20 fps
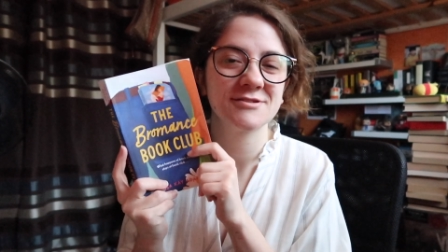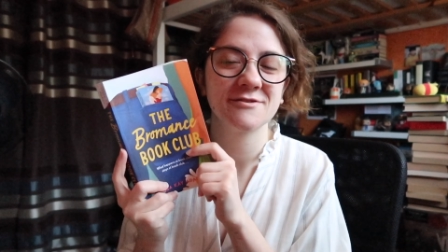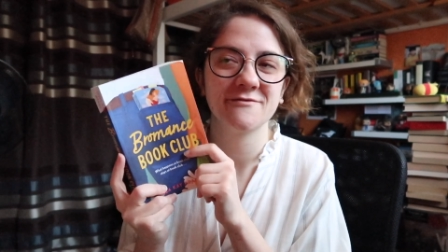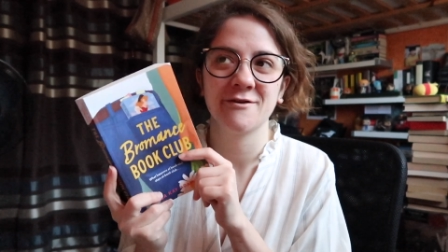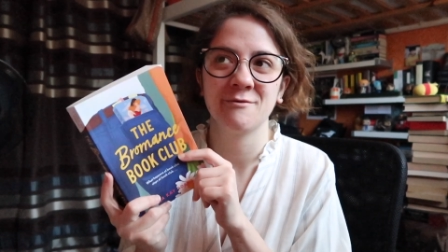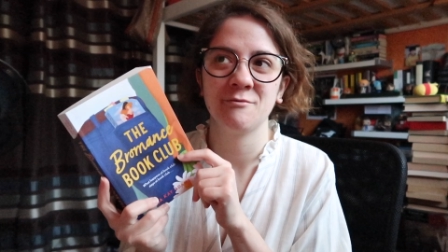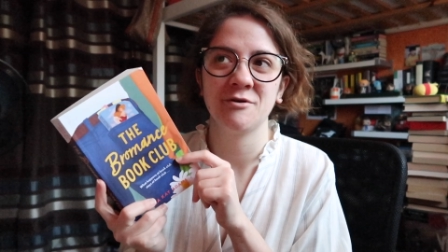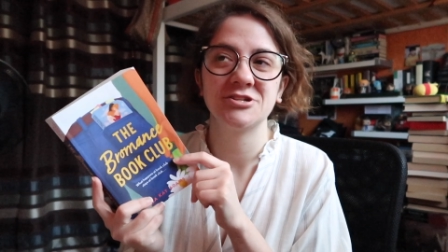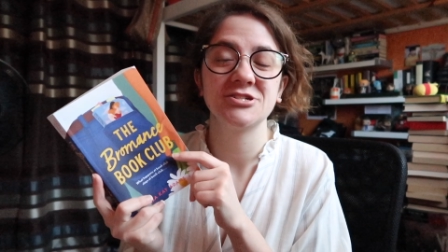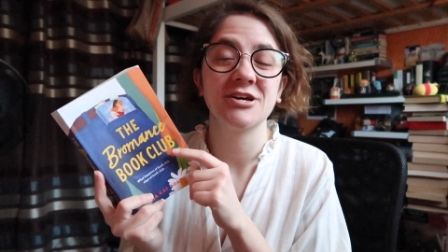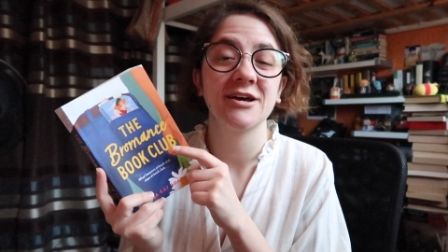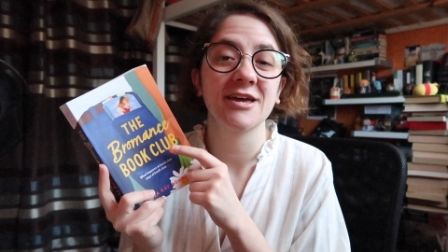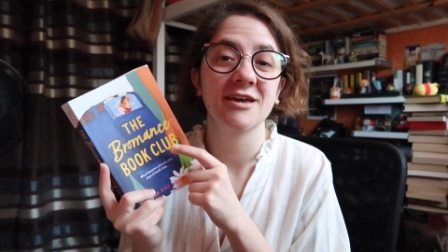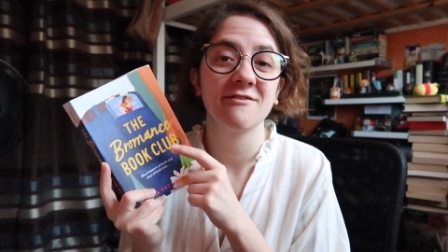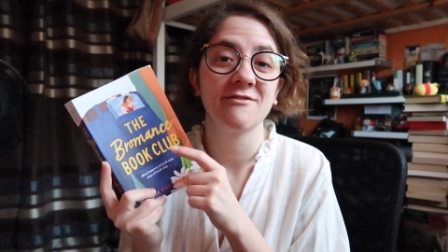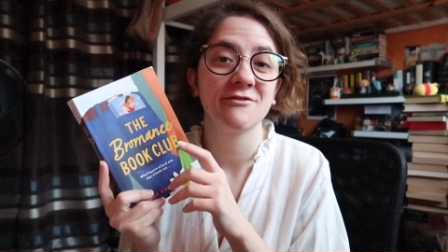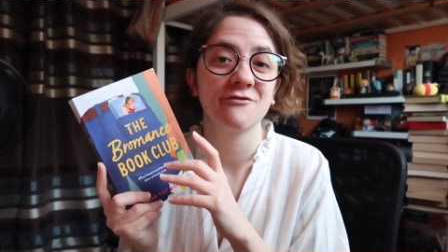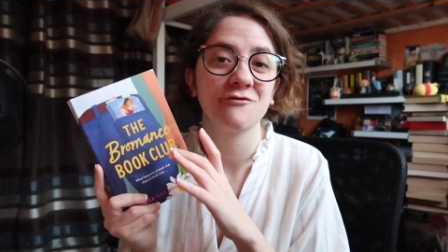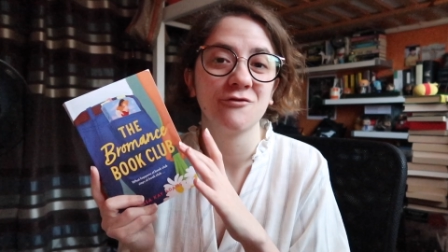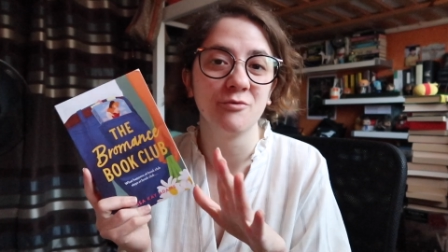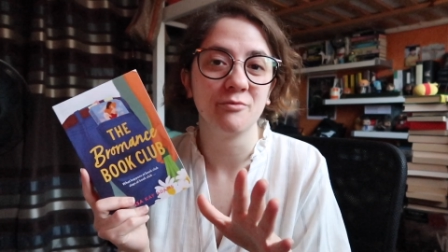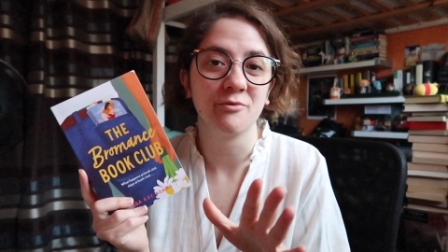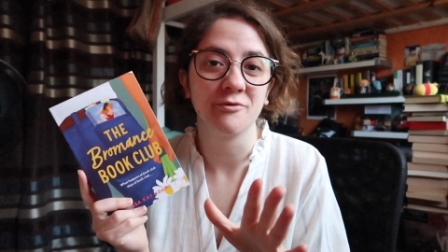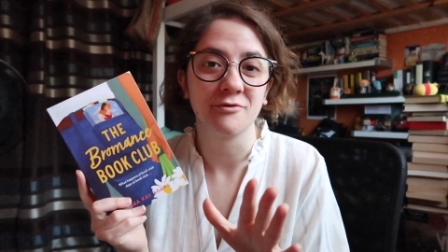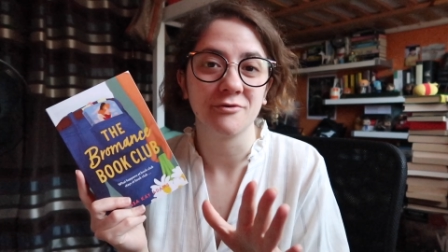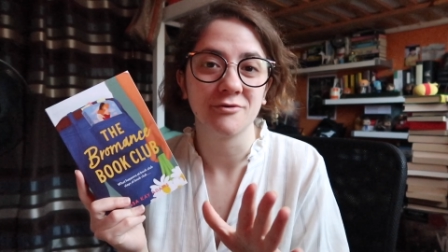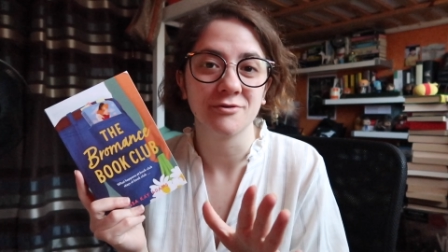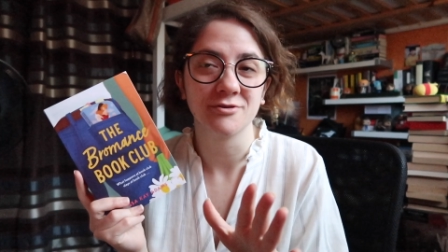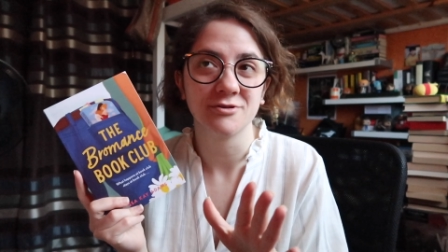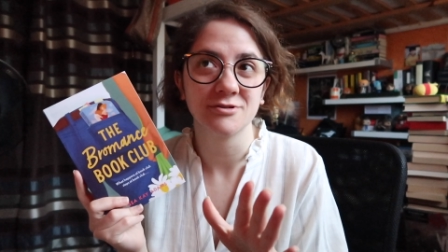So very much. I give it
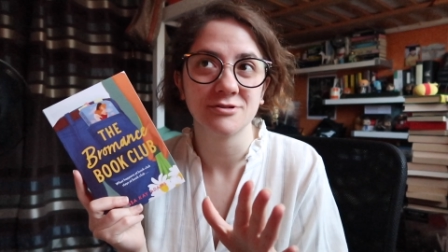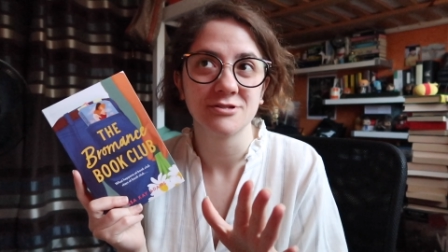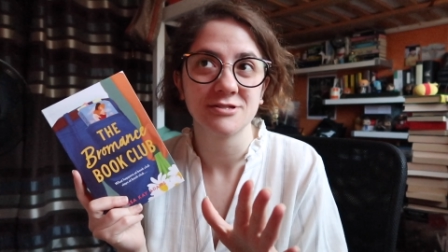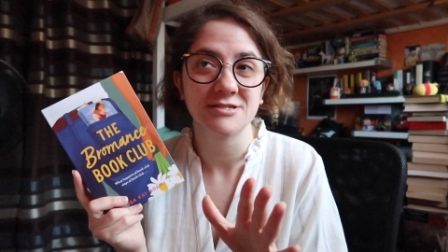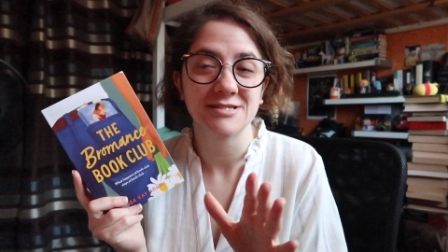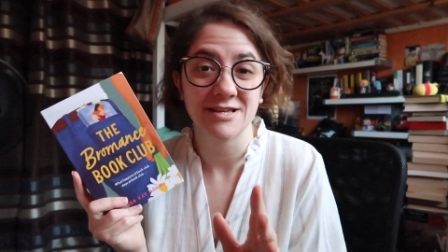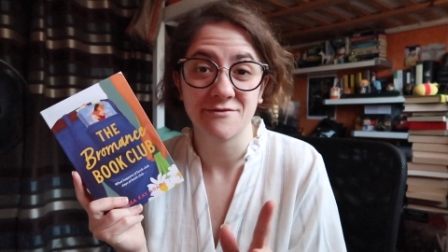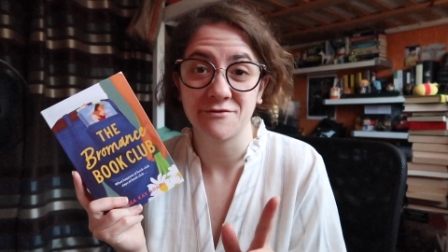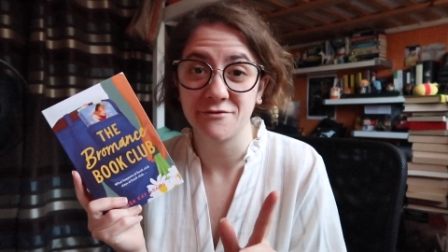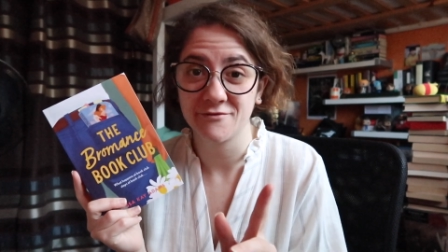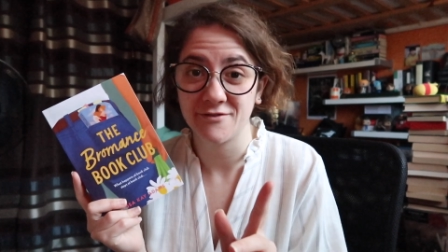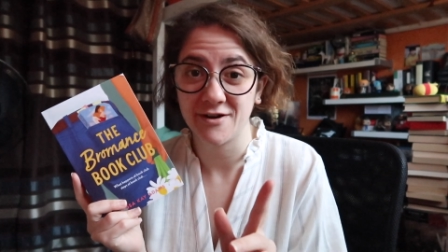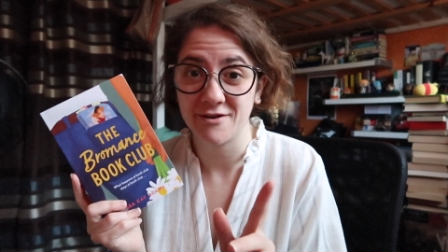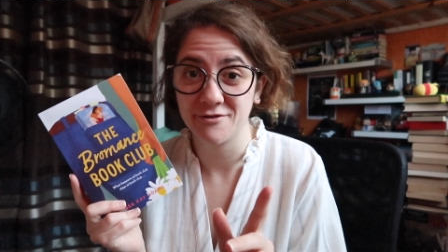4.75